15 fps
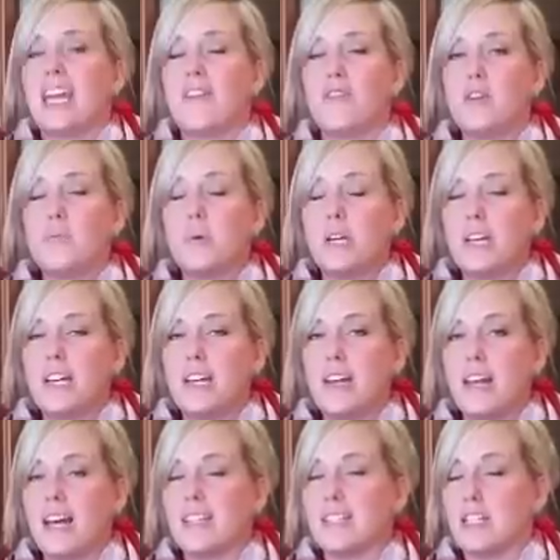if you put it
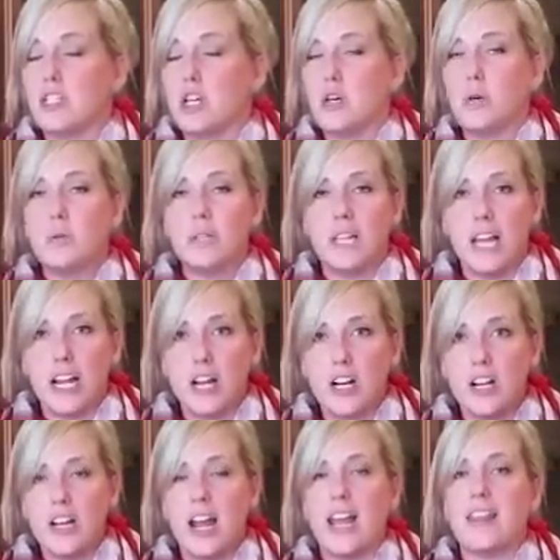in as its own
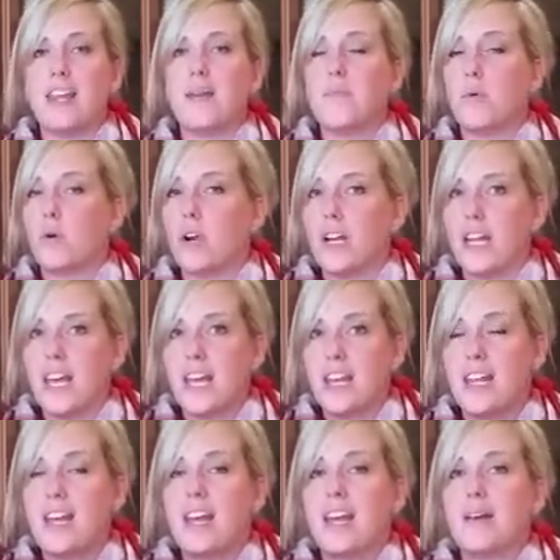layer and they pour it
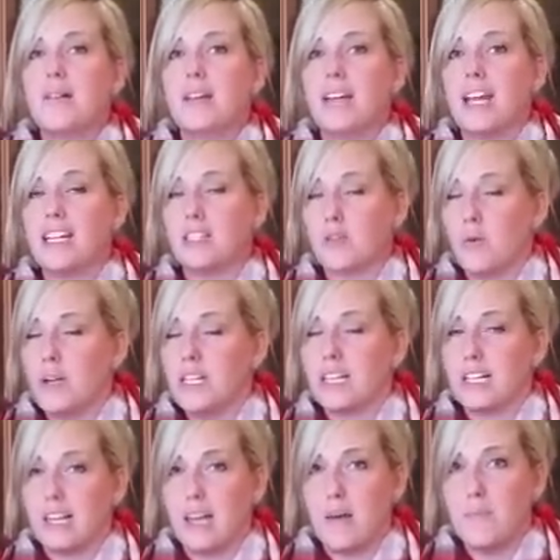in, it's going to
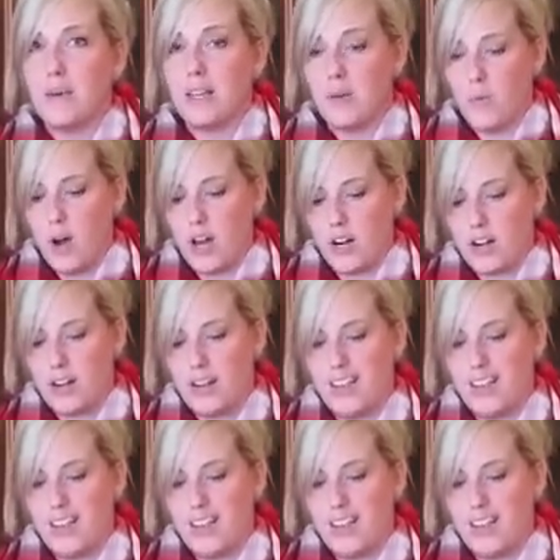clump in the water.